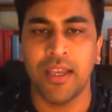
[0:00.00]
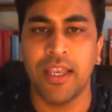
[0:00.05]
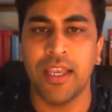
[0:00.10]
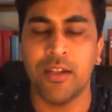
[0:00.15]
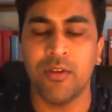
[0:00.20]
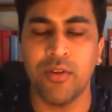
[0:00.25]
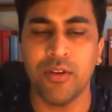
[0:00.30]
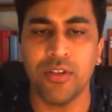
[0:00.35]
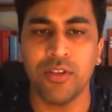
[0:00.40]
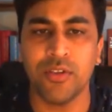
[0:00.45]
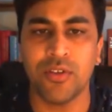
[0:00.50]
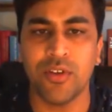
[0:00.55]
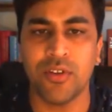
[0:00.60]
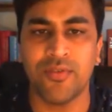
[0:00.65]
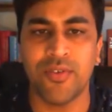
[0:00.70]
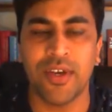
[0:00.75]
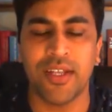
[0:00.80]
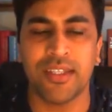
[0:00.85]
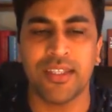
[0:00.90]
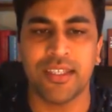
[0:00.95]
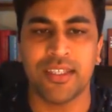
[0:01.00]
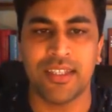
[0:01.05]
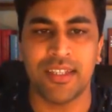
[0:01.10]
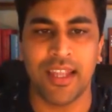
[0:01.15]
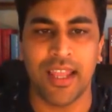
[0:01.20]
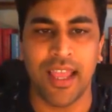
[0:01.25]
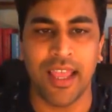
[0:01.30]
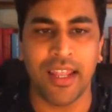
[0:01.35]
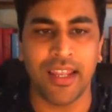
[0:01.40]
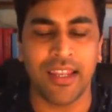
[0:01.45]
In order to convert this
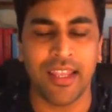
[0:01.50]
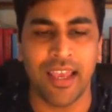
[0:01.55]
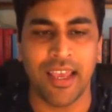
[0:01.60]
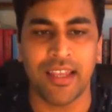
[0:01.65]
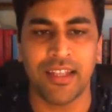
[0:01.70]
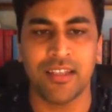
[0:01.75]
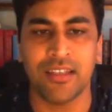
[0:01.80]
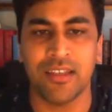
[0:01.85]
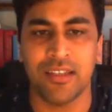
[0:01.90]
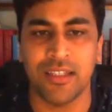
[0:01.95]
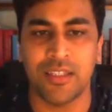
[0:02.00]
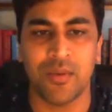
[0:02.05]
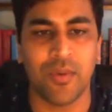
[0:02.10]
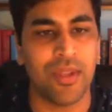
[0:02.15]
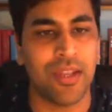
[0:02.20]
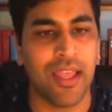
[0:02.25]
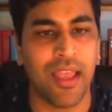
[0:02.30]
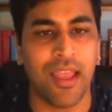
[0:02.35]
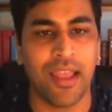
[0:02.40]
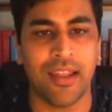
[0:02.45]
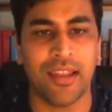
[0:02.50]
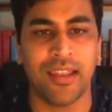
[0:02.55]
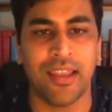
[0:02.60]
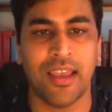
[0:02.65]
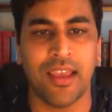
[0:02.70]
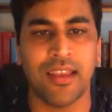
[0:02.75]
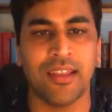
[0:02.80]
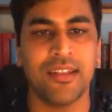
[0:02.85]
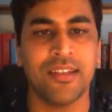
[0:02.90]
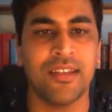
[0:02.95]
NAND gate into an AND
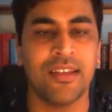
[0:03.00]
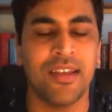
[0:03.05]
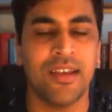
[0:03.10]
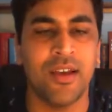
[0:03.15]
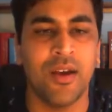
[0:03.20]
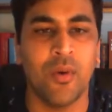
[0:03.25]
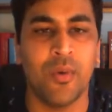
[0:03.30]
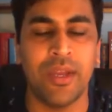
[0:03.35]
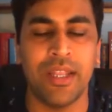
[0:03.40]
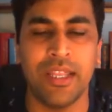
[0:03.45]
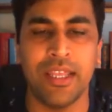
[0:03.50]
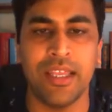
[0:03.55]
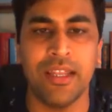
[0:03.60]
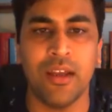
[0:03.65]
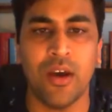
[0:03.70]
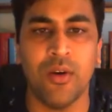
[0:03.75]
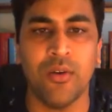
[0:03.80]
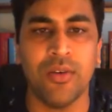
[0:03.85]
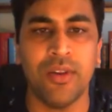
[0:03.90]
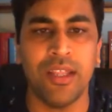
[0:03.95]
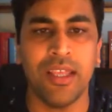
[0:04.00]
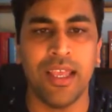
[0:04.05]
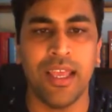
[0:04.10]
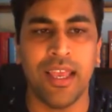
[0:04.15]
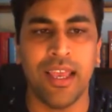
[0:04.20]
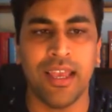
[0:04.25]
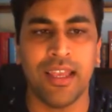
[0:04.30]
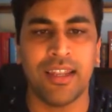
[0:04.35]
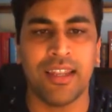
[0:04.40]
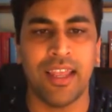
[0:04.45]
gate, we need only
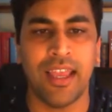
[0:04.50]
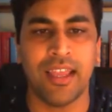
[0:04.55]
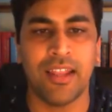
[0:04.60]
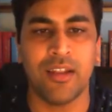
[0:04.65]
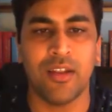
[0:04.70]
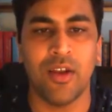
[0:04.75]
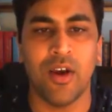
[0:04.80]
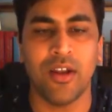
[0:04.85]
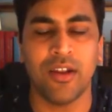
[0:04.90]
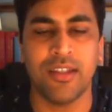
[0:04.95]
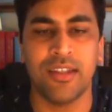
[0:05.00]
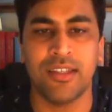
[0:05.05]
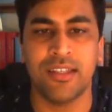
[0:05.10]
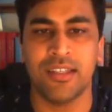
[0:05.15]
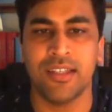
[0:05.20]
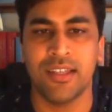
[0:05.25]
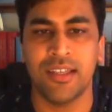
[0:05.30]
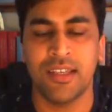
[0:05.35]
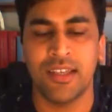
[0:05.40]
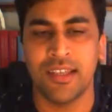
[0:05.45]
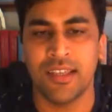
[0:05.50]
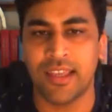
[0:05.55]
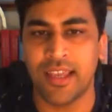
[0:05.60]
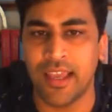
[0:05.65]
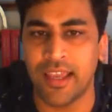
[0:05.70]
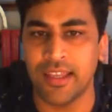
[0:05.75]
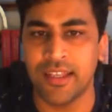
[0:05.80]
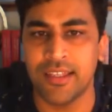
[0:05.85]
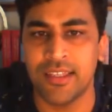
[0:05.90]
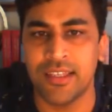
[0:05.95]
add a NOT
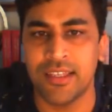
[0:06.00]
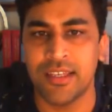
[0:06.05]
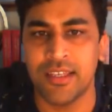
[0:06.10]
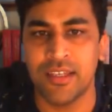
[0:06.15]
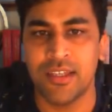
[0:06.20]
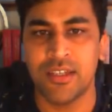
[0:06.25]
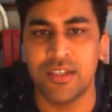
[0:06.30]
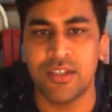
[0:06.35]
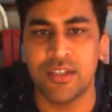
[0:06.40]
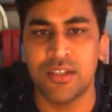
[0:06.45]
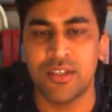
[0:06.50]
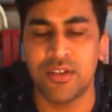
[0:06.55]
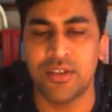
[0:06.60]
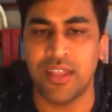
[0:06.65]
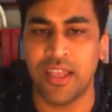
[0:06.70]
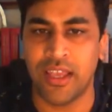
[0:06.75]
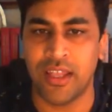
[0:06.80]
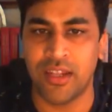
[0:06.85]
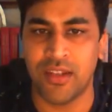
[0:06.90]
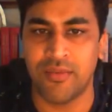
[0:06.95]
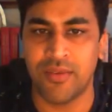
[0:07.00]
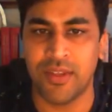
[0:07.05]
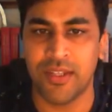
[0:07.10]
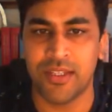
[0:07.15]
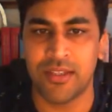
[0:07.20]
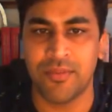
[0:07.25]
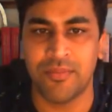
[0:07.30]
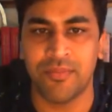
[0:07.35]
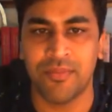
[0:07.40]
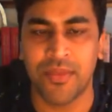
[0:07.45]
gate to the end of it.